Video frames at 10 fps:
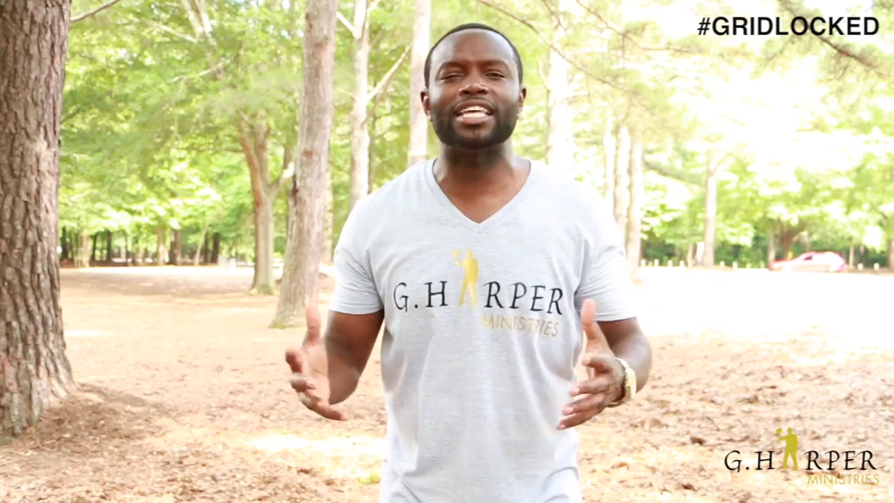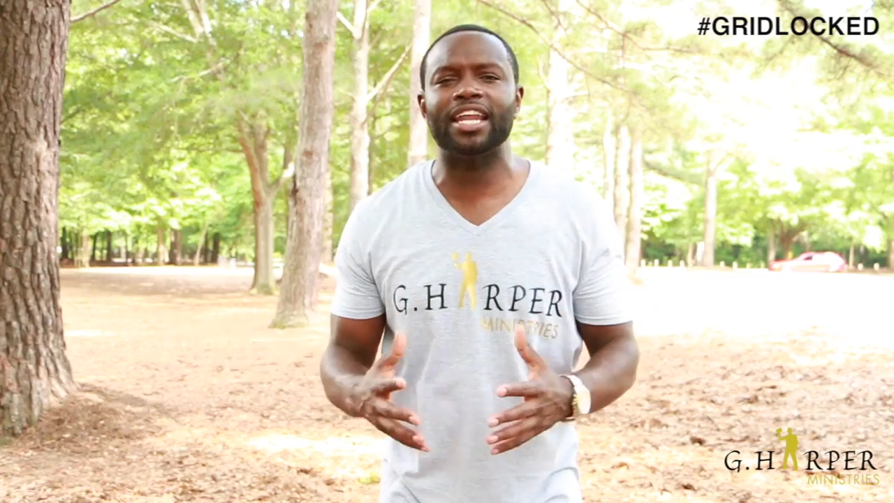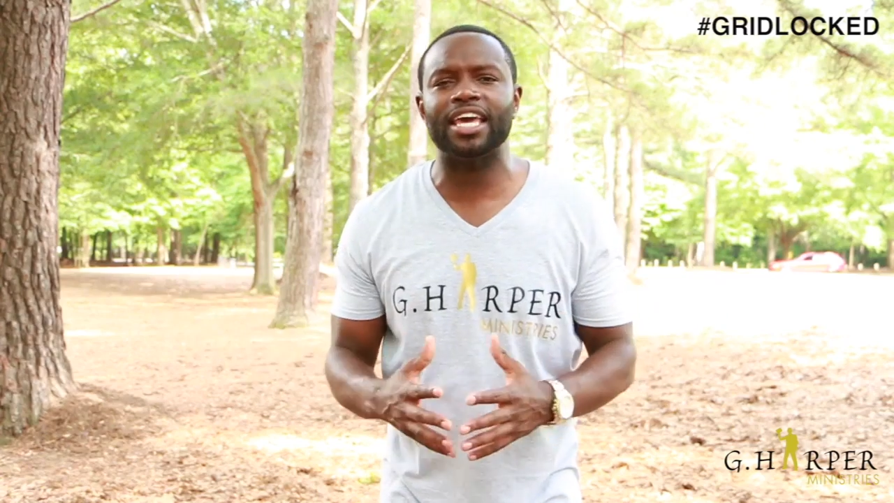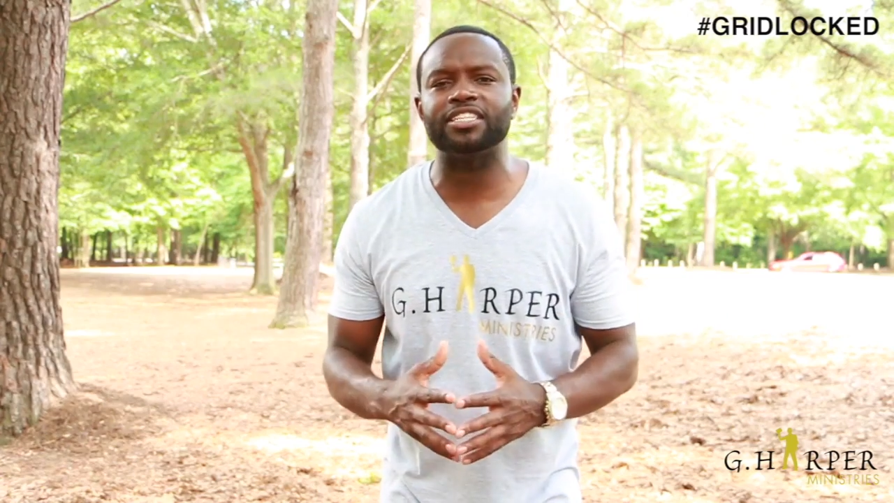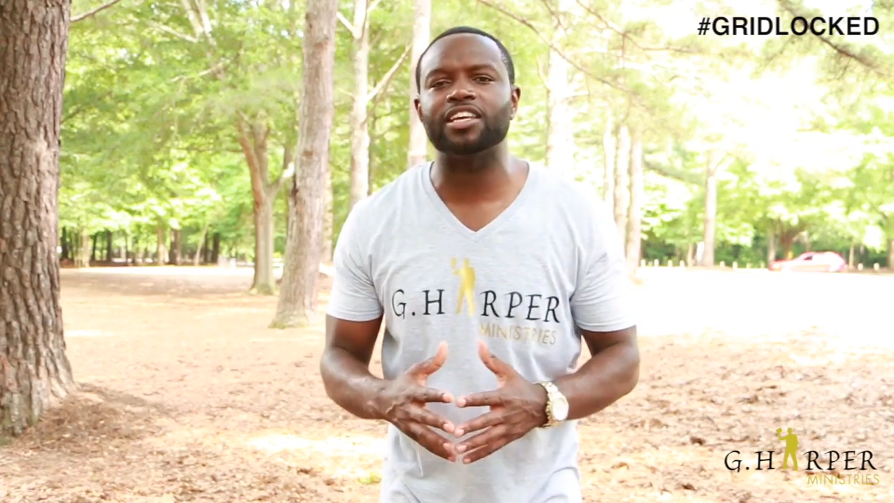
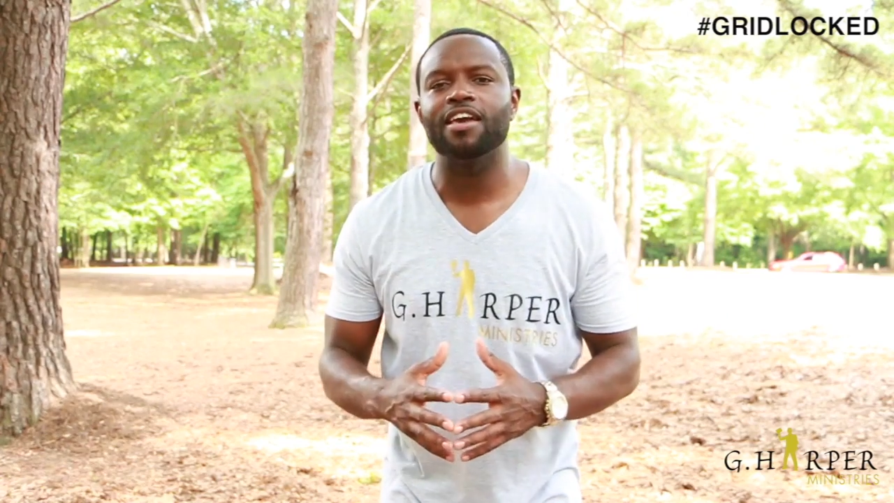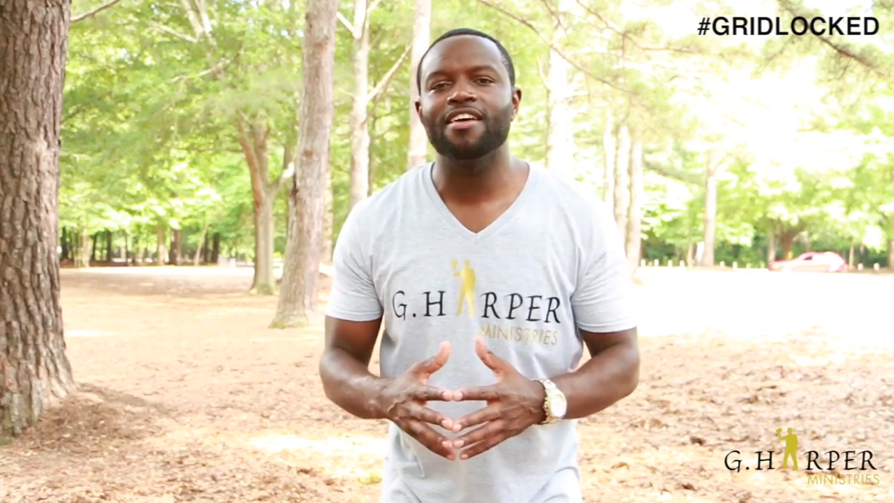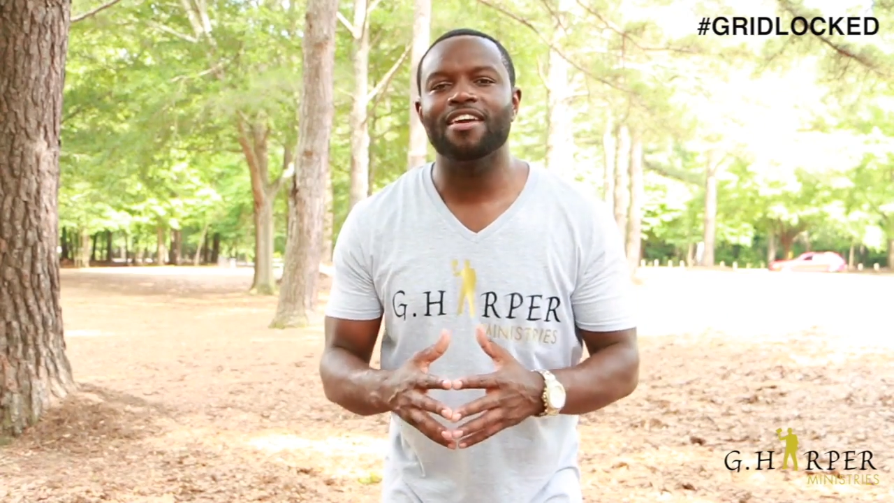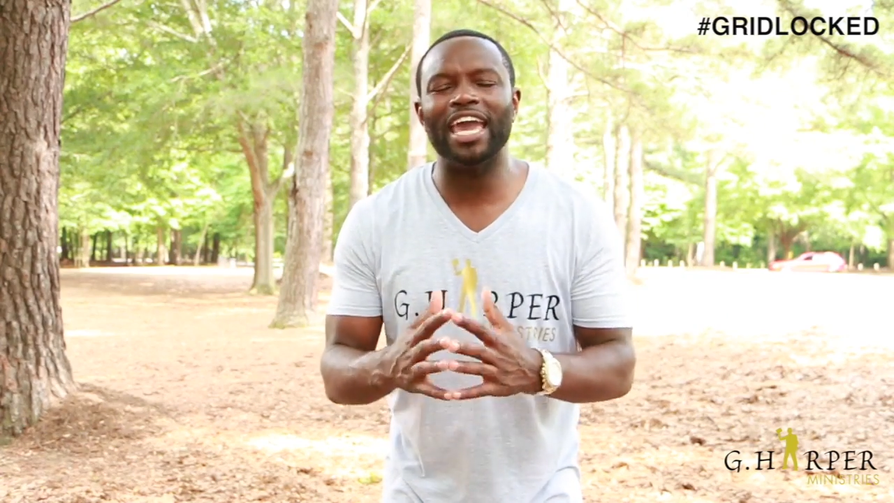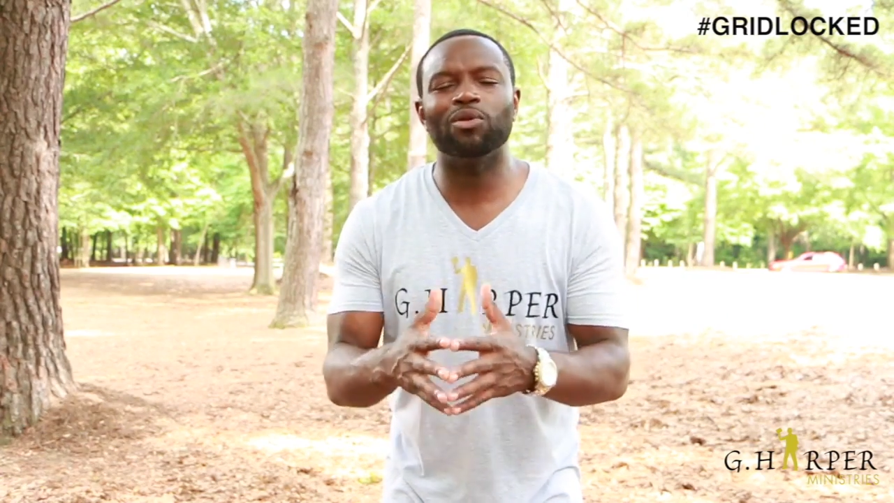that is,
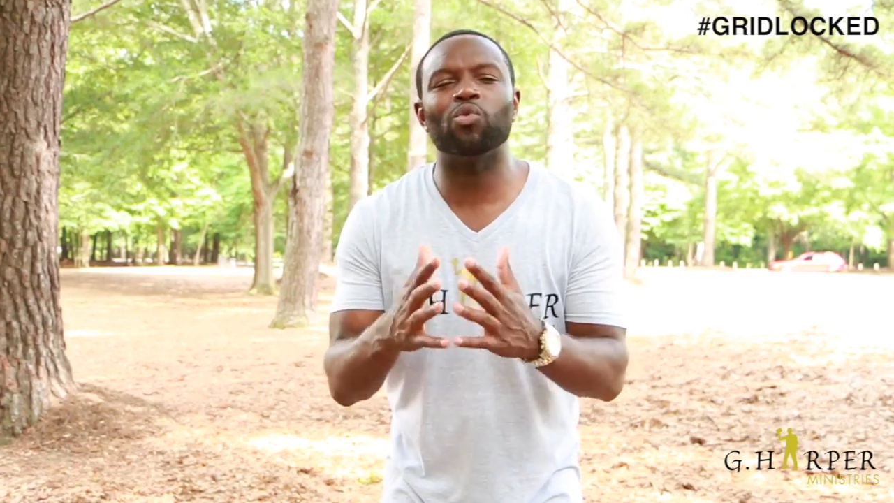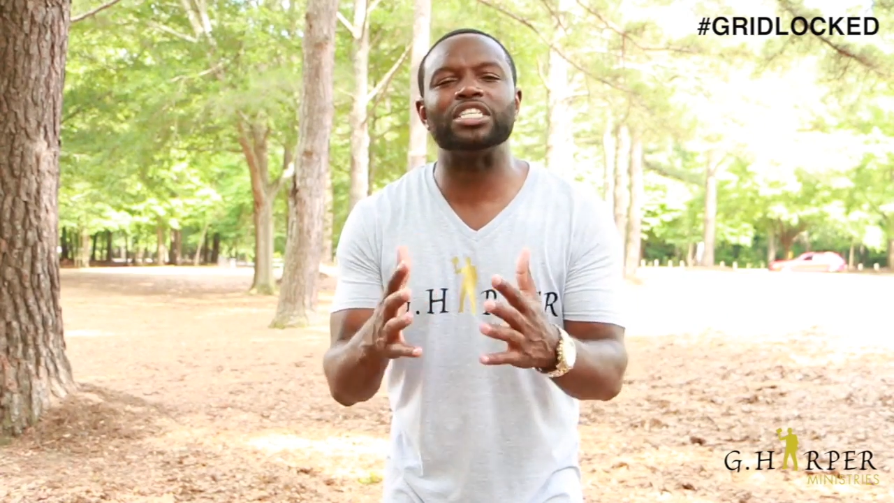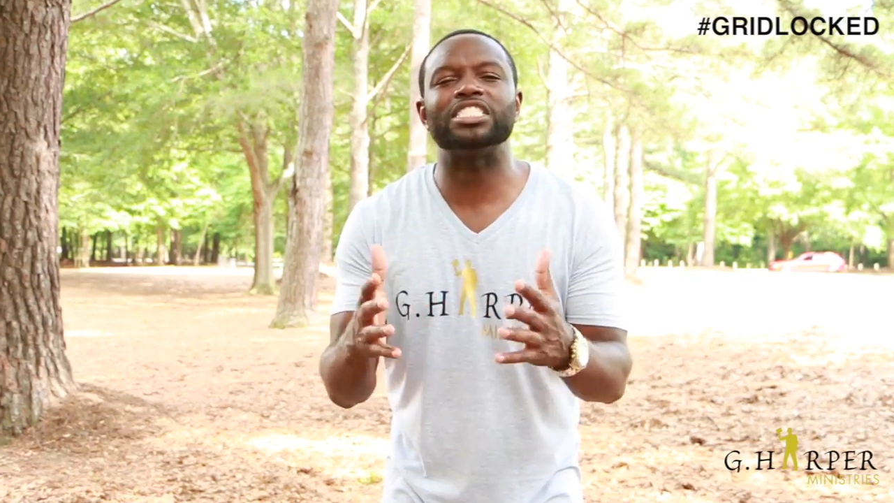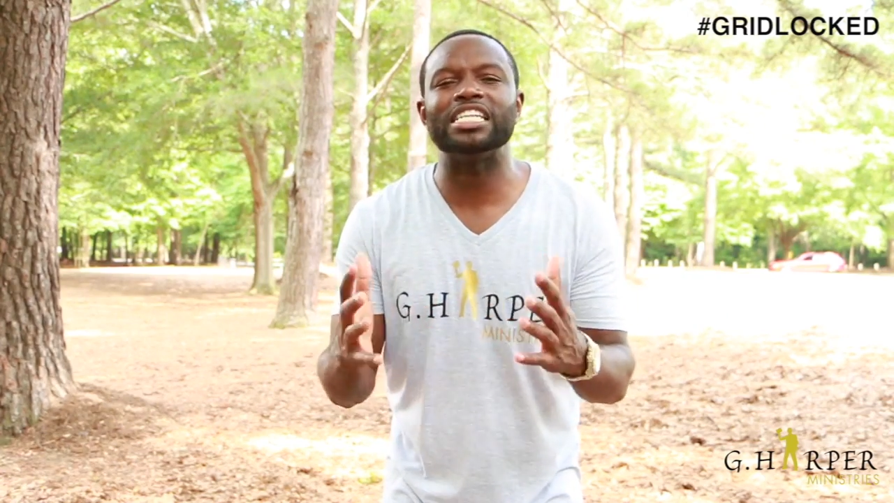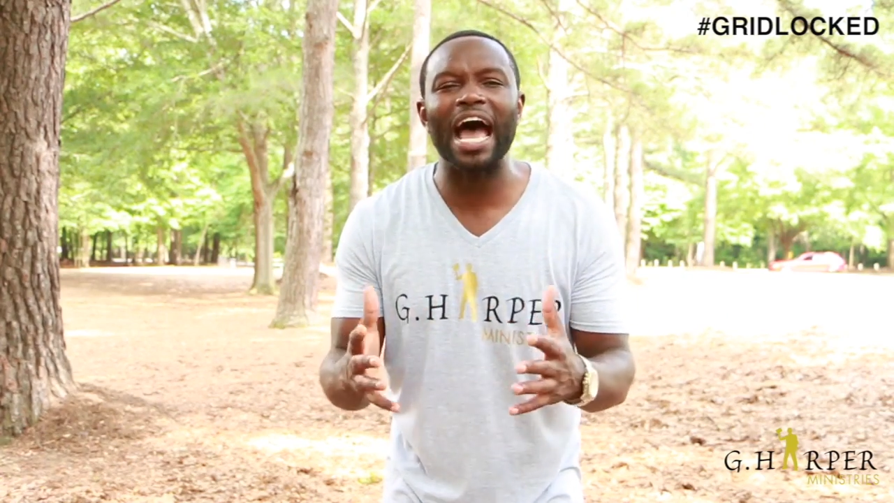it
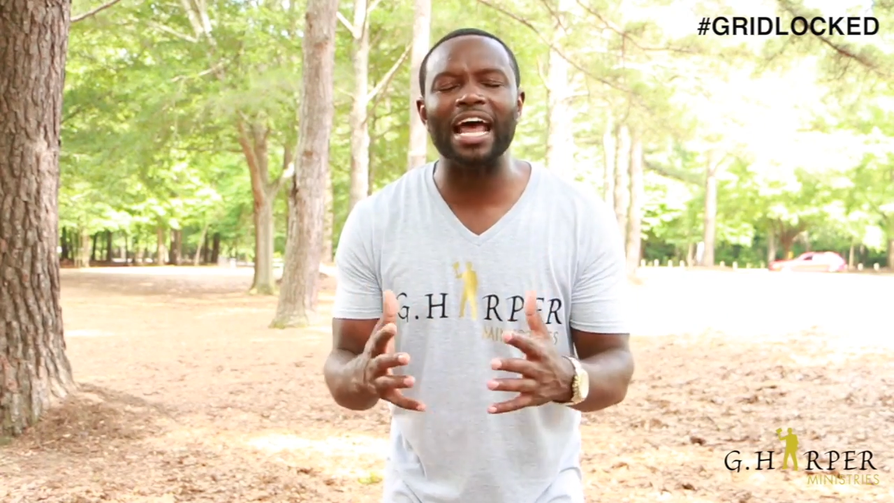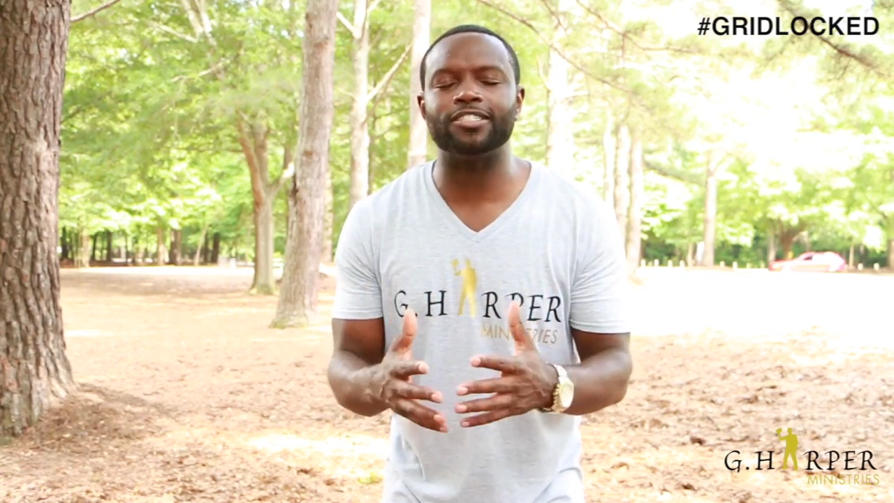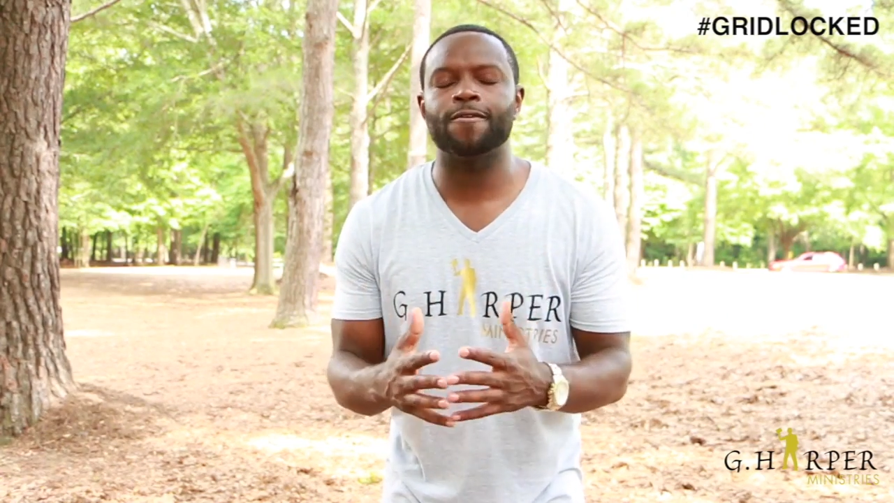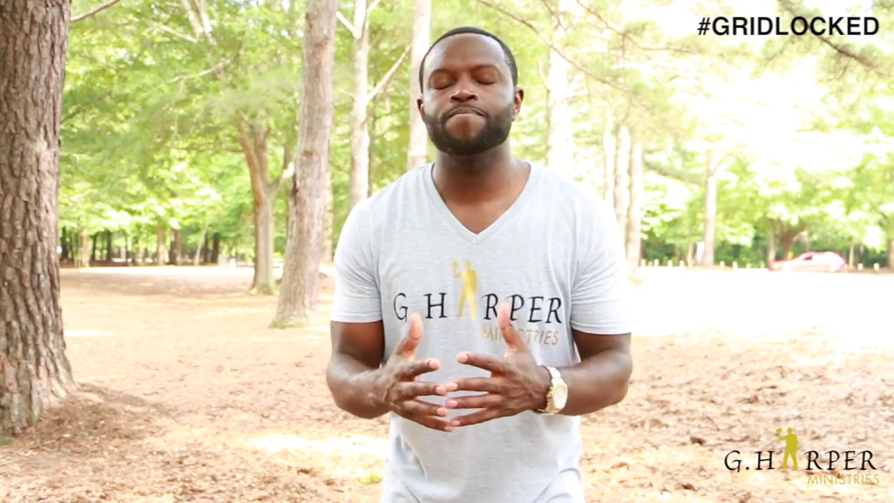was not,